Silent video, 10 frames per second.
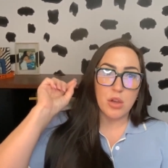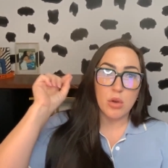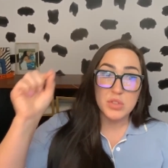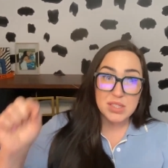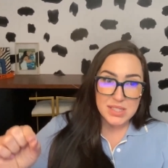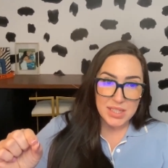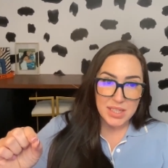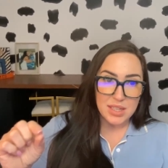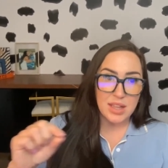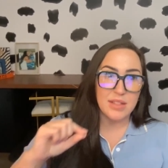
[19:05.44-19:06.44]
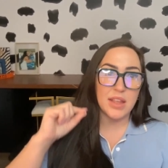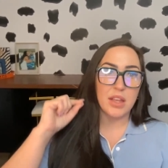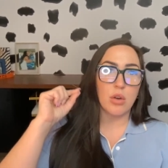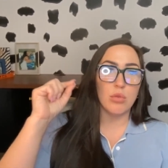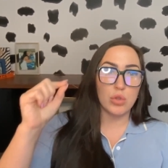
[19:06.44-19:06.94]
go seek, that they
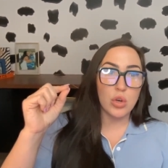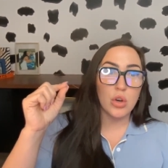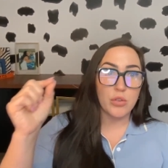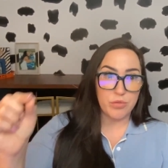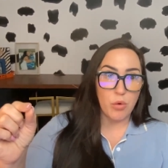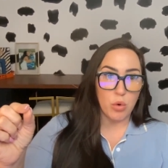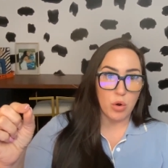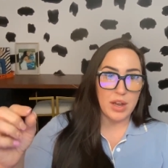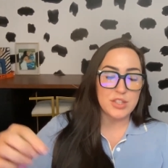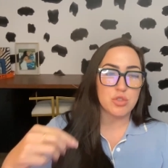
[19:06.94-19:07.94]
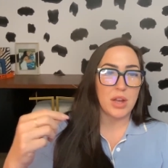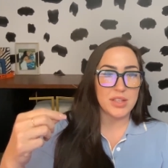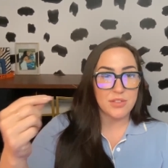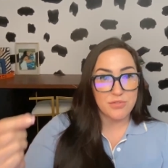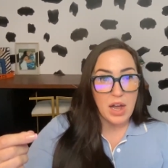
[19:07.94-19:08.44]
go look for and try
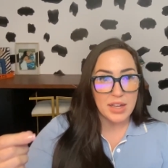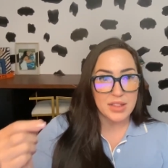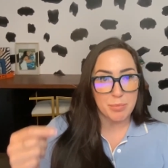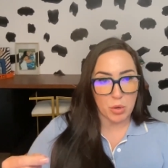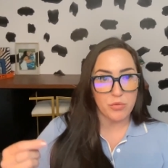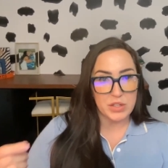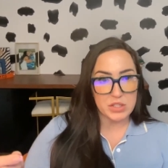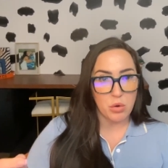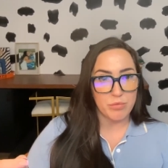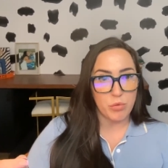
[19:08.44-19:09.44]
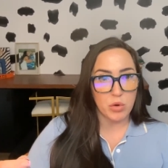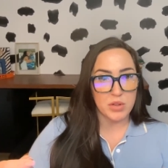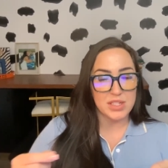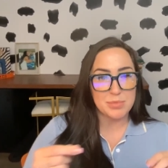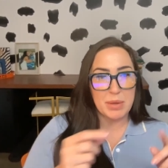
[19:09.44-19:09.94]
to find the perfect home for
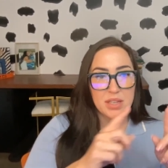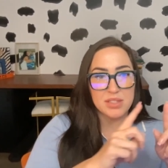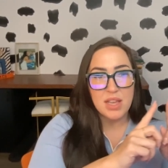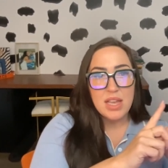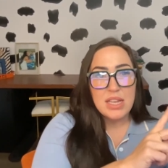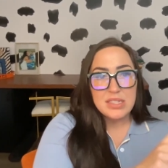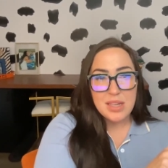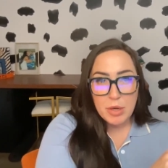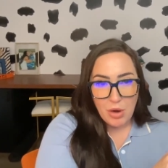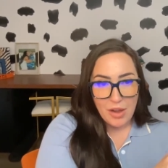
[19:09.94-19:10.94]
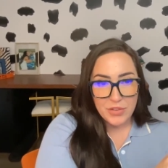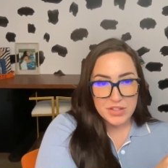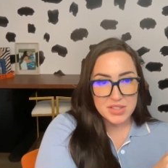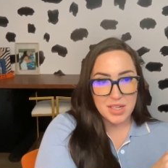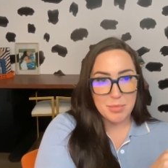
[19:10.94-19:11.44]
this, because
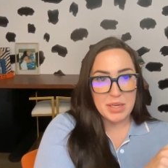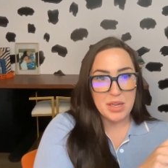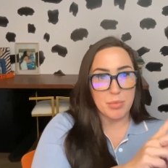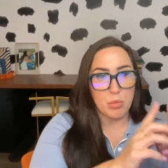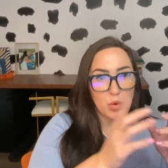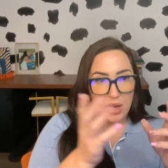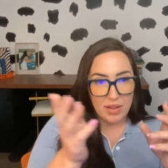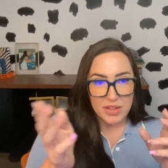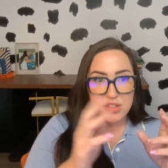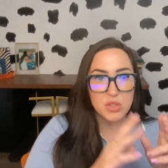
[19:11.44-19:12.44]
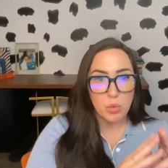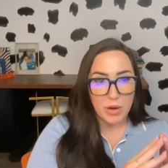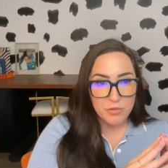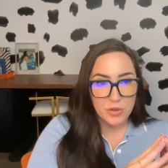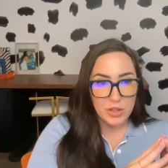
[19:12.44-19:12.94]
demographics is going to be number one, and then
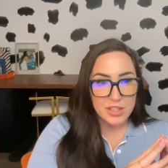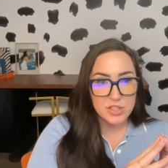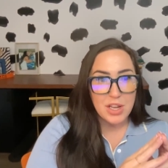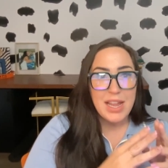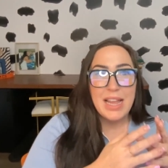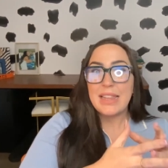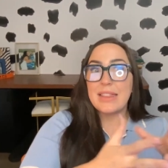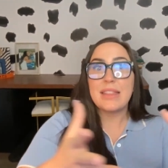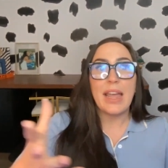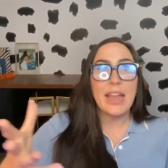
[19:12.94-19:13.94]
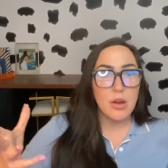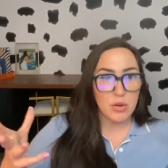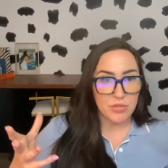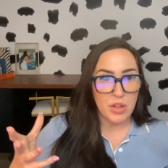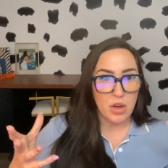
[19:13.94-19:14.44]
square footage, layout
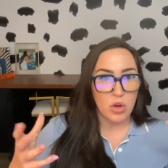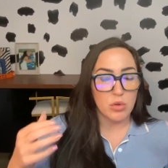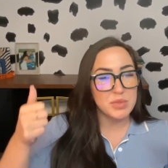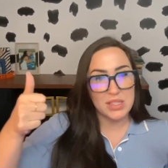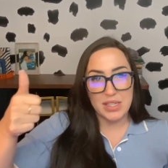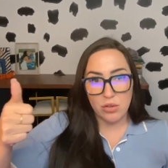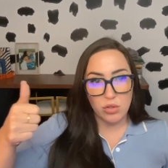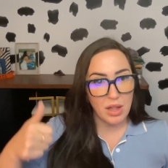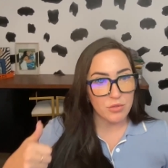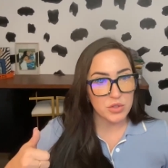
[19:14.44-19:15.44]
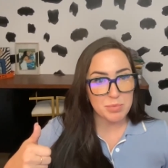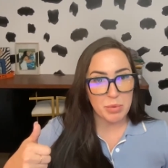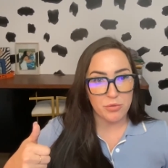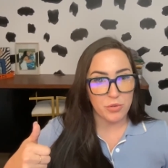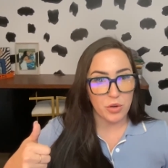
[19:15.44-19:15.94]
of the home, single levels
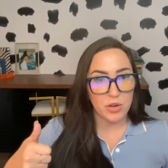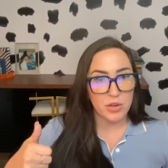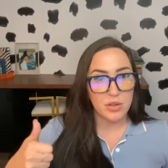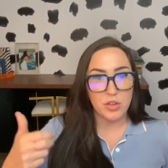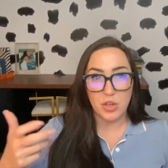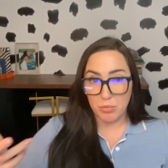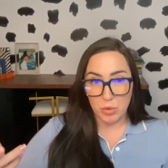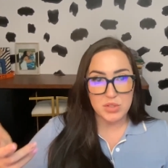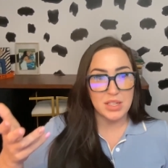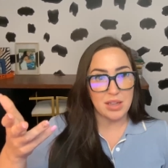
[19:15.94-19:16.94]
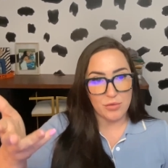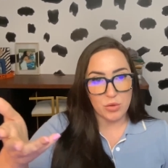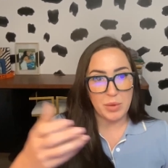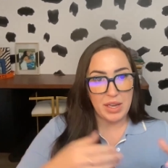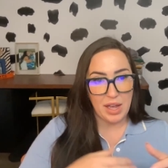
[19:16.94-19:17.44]
preferred, you know,
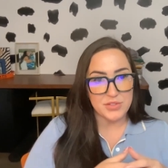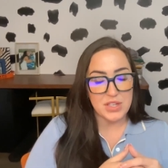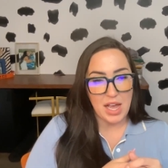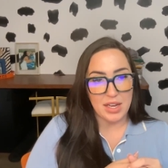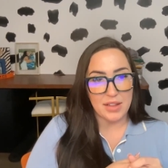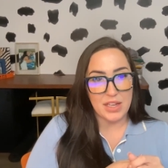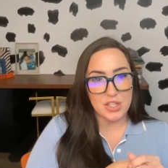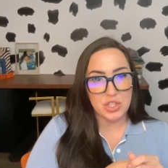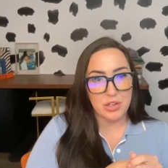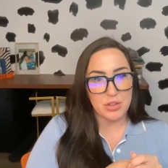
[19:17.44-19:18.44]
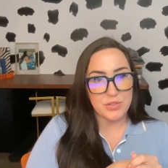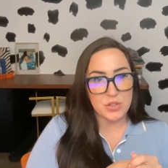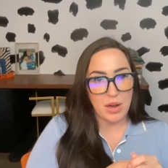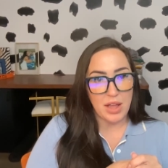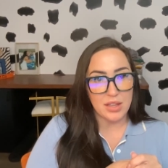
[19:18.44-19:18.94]
multi-level, we'd have to add in that chairlift
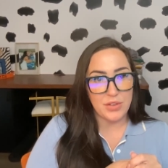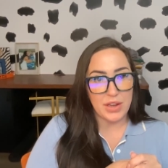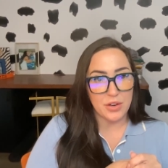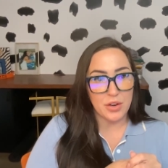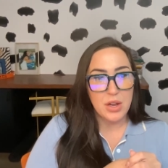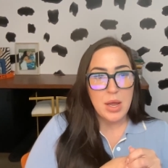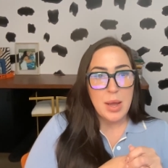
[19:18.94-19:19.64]
or elevator.